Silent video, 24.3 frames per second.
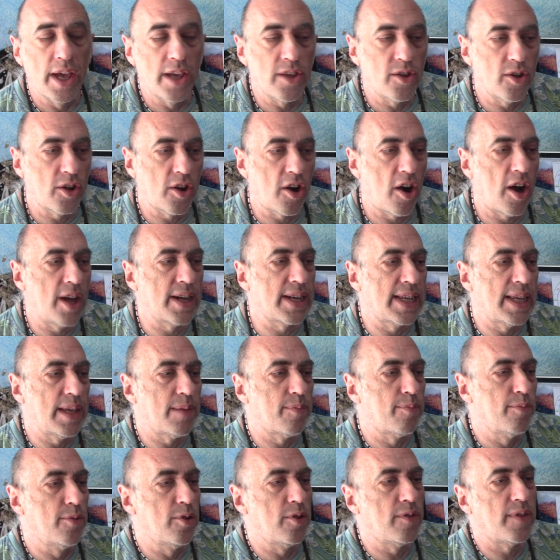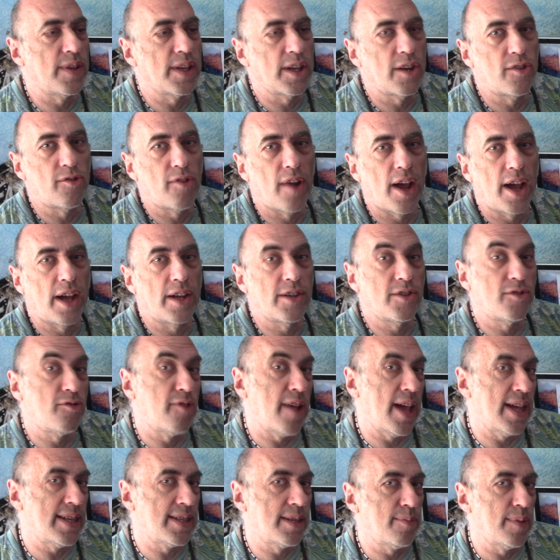You can't keep moving around
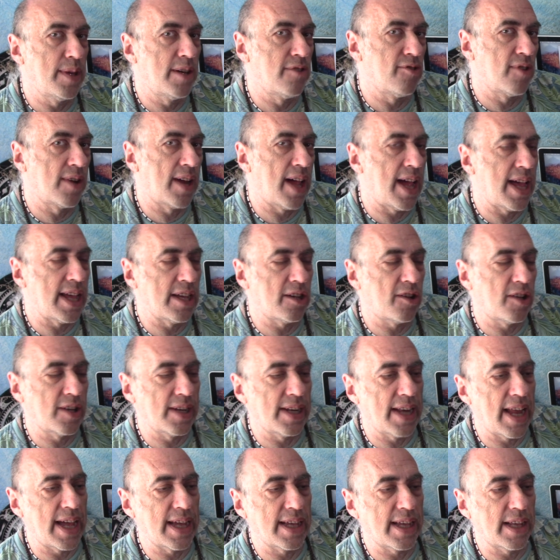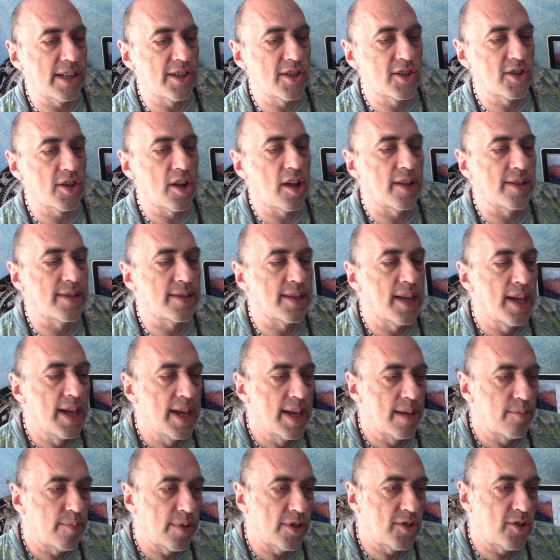randomly relying on luck and chance,
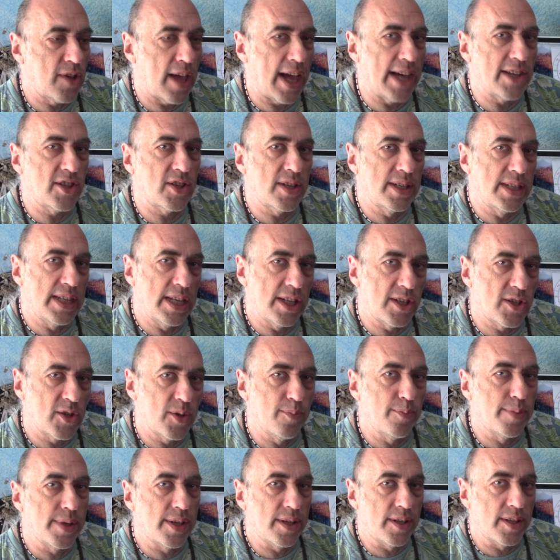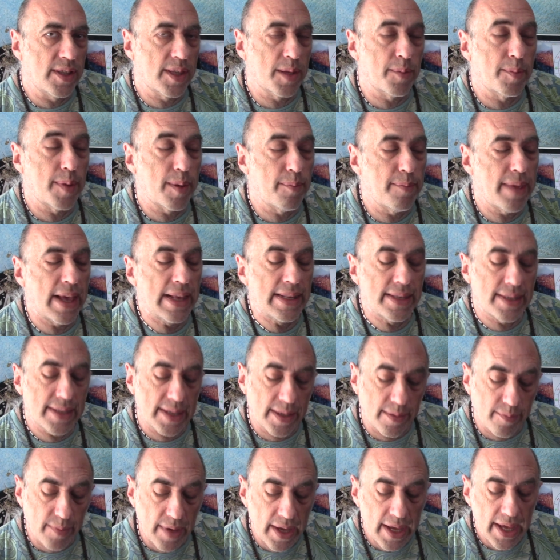but you actually need to build the
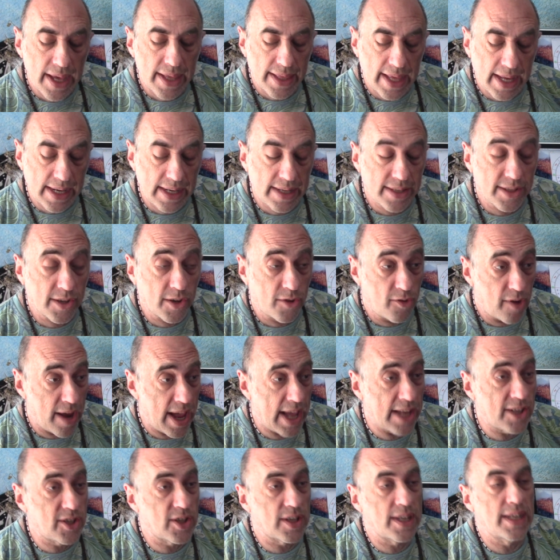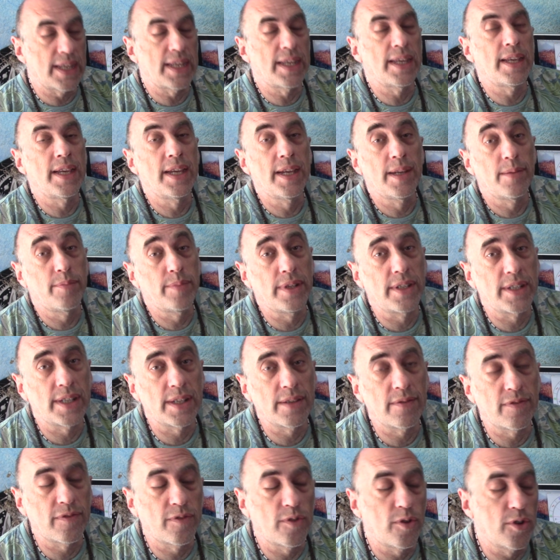momentum that is gradually
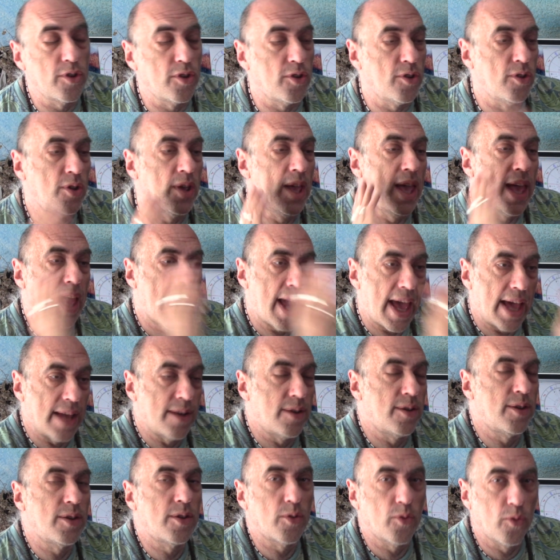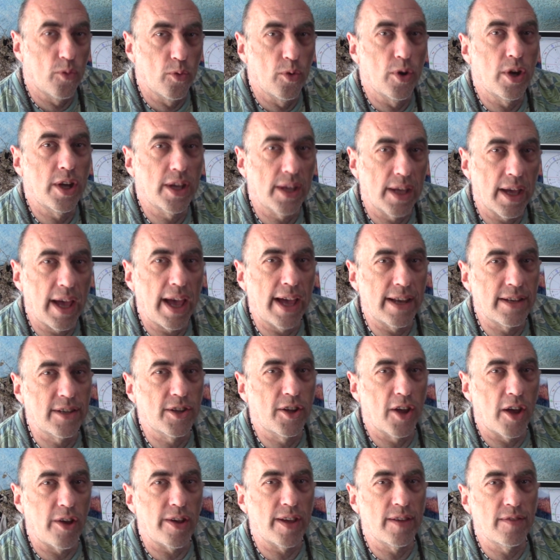building for you and work at
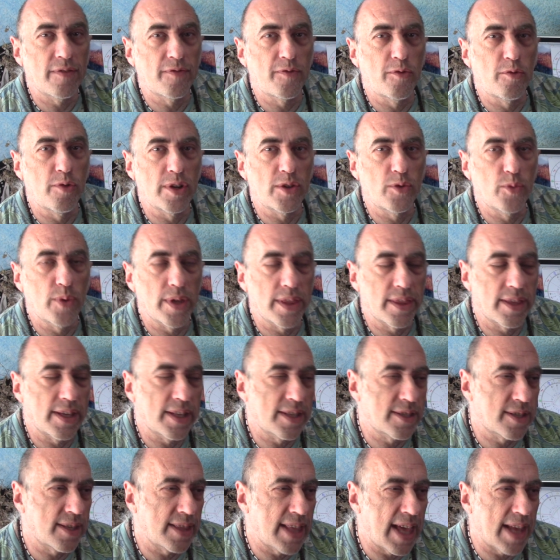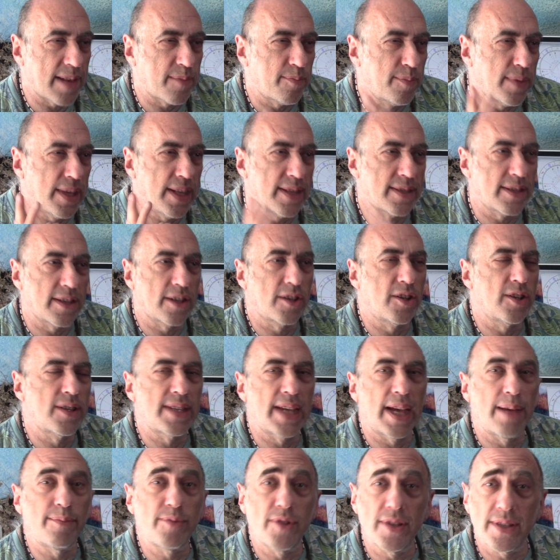going forward with it. So that means a good
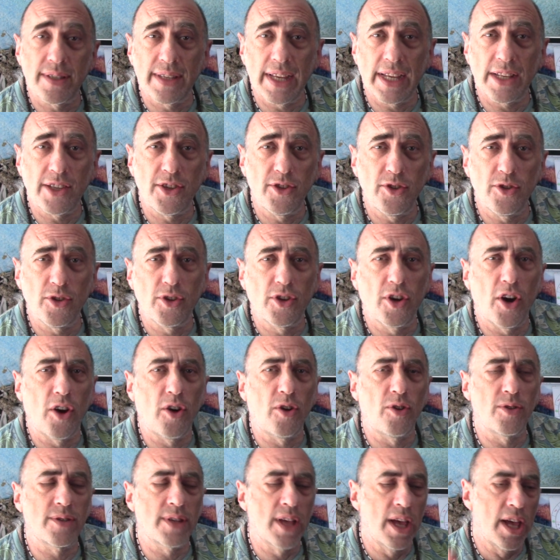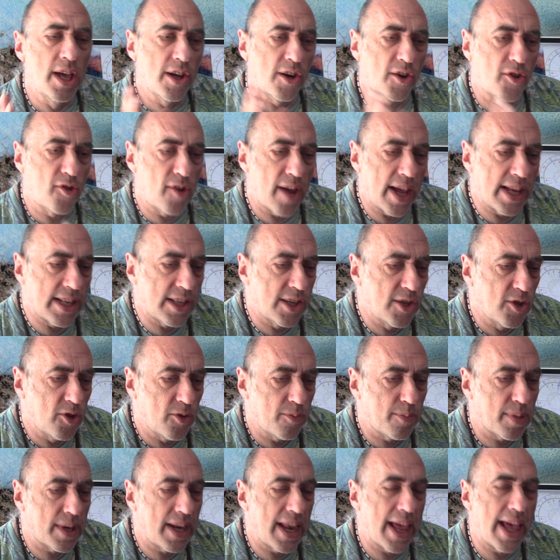time to set new goals, create new
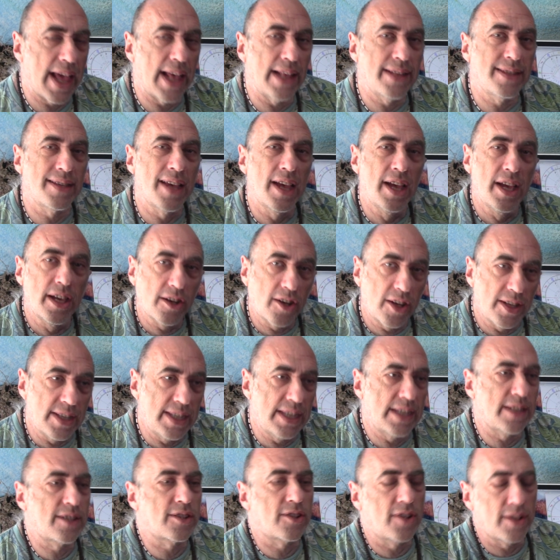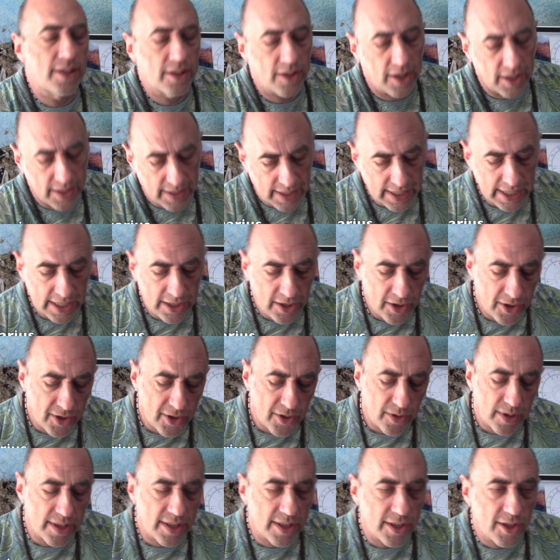plans, continue
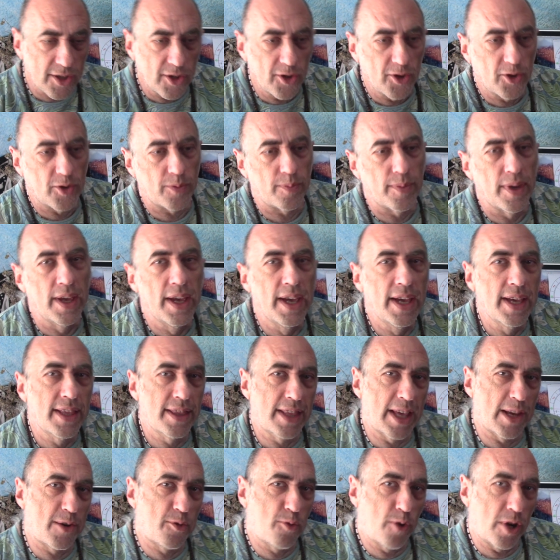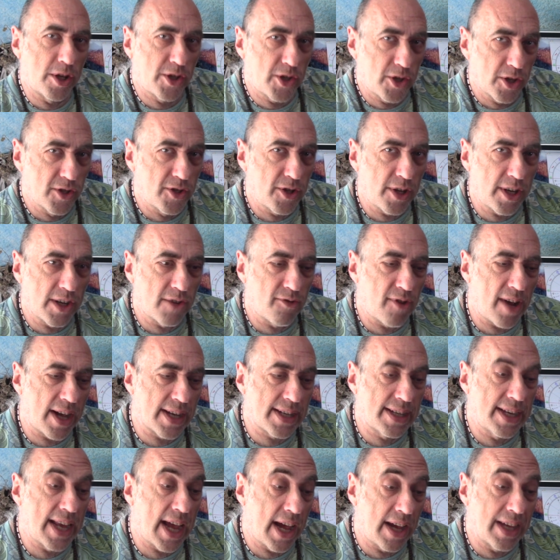to assume that what you're doing
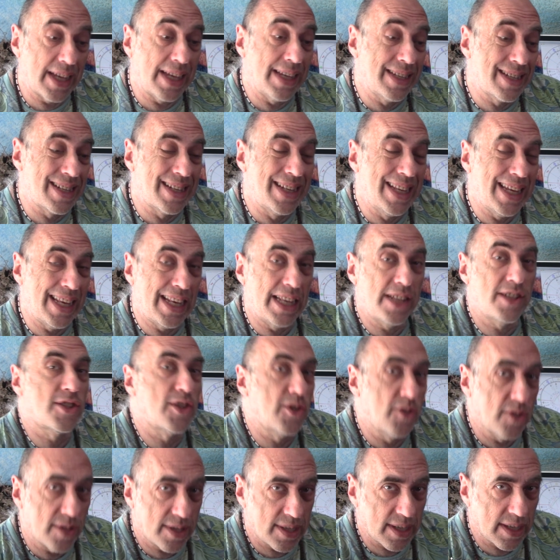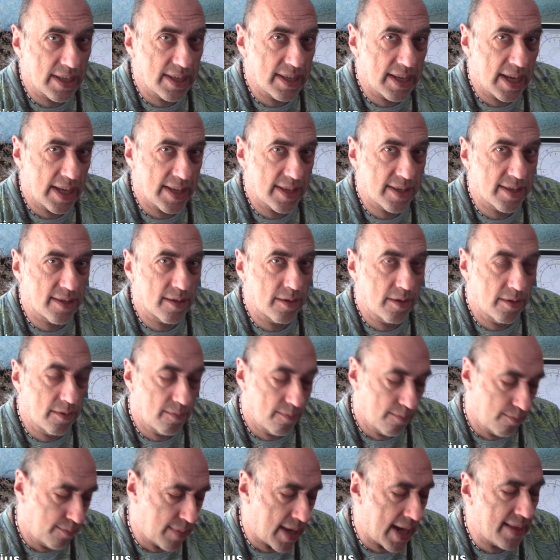right now is leading to success
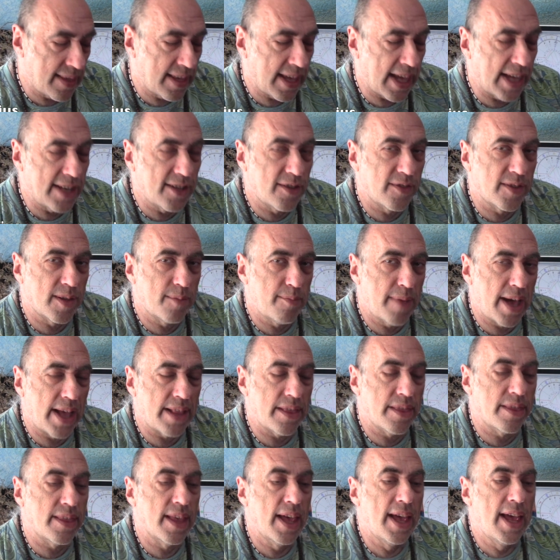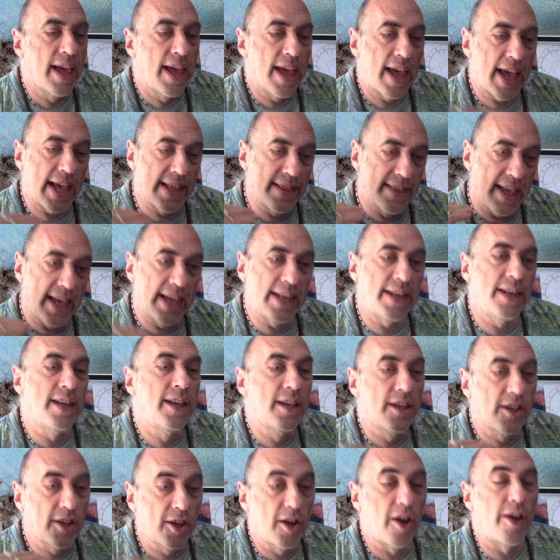by the end of the month, and then
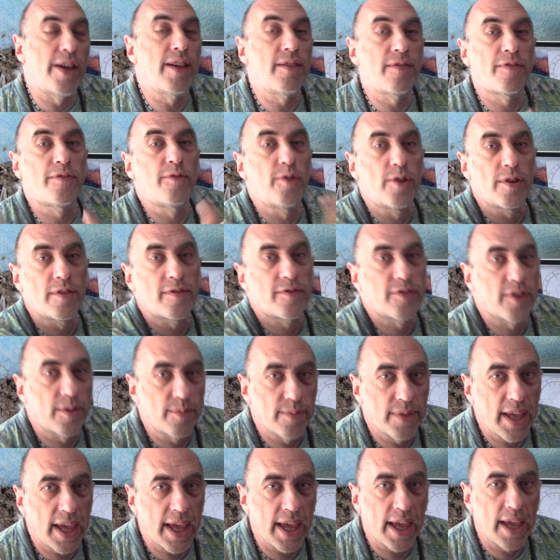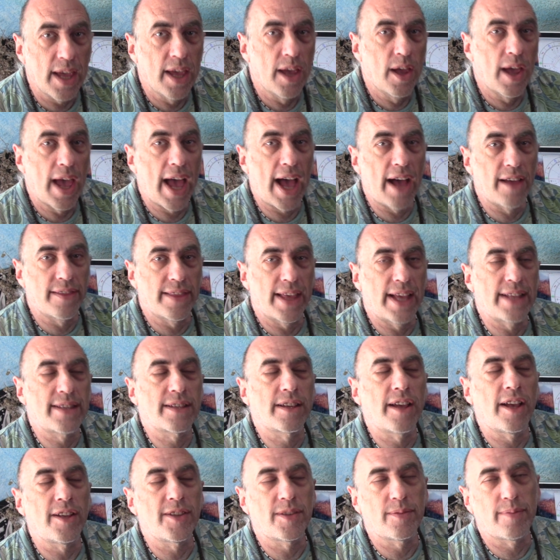going forward from there, how that's
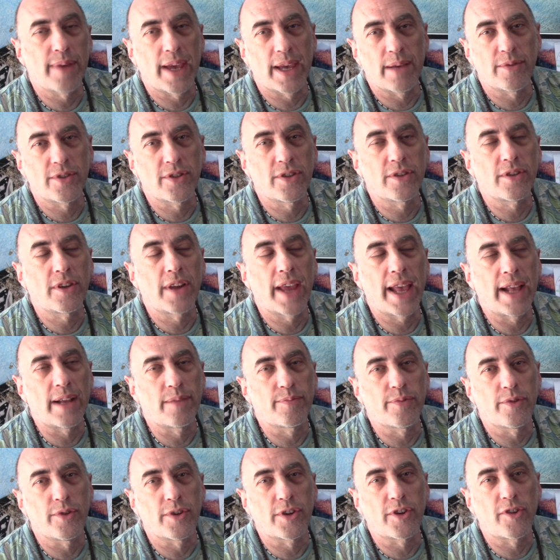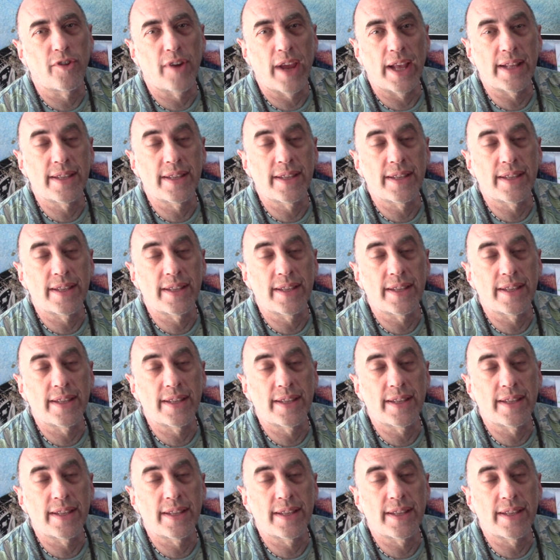going to be able to help you create